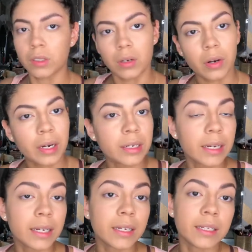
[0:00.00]
Alright,
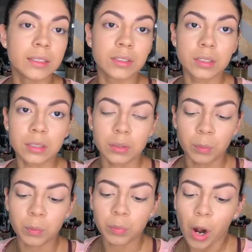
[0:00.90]
and to
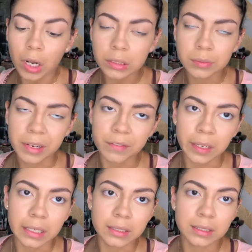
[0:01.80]
bronze my
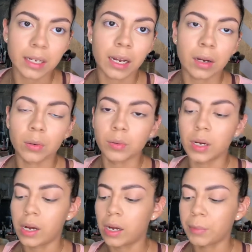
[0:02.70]
face now,
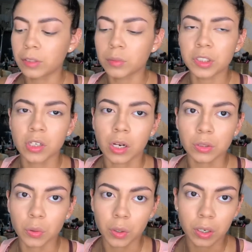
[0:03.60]
not so much
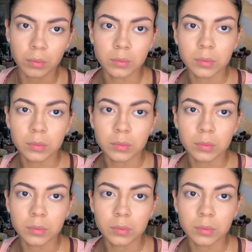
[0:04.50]
contour,